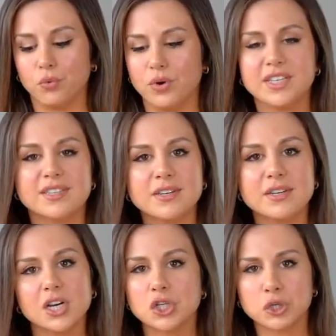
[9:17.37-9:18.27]

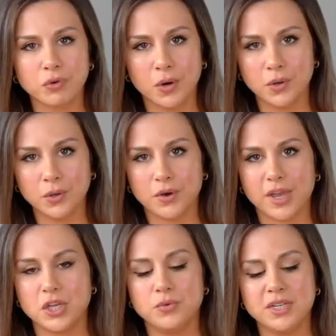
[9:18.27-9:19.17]
wrist control,
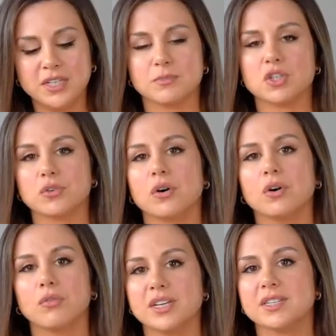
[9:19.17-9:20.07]
okay? You need some
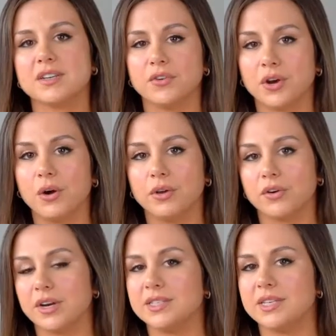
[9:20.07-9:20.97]
strong wrists if you're going
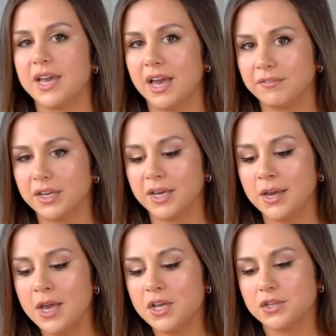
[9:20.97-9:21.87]
crazy
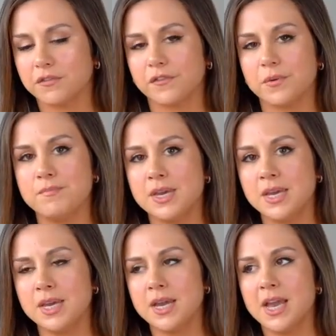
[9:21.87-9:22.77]
heavy. So for
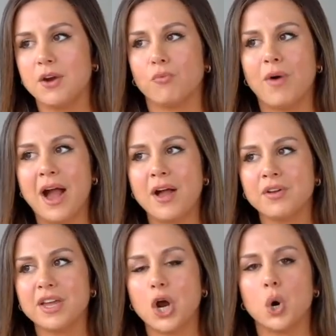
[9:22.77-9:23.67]
me,
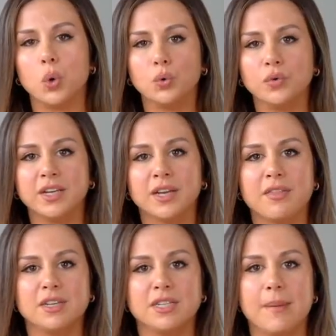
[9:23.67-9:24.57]
rather than
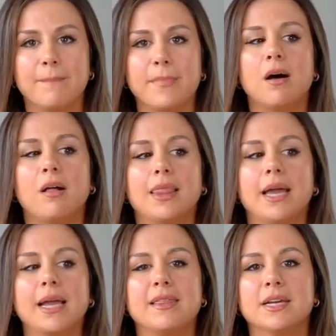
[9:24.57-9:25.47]
holding the dumbbell
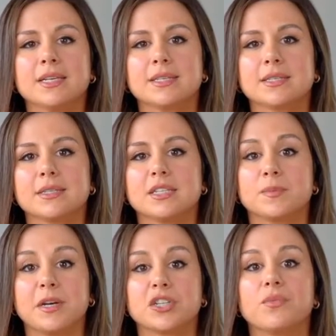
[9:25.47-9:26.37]
like this,
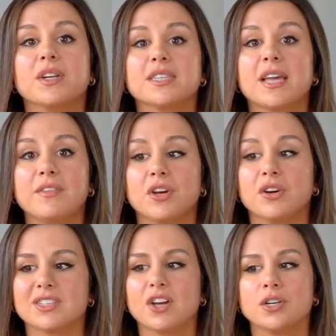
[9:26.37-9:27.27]
especially when it's heavier,
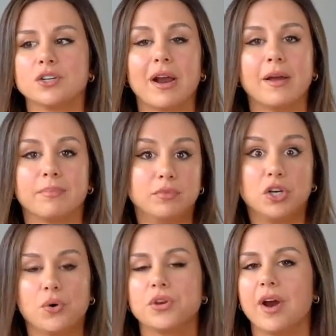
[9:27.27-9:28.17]
it's hard to grab,
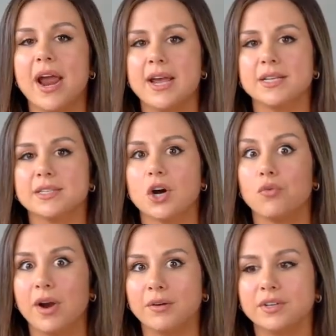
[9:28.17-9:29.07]
your hands
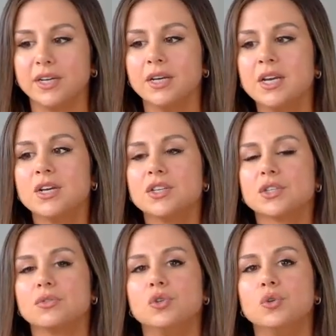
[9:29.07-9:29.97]
around it.
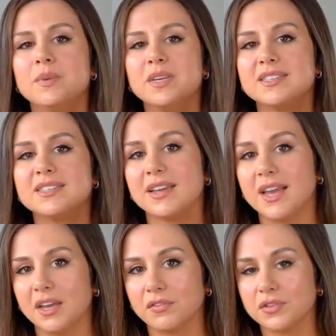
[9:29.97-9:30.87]
So to be
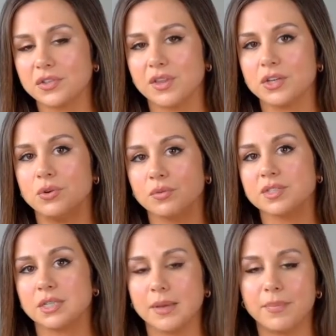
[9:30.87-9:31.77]
safe, so that you don't
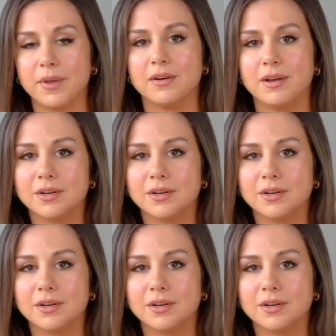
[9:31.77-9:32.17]
slip and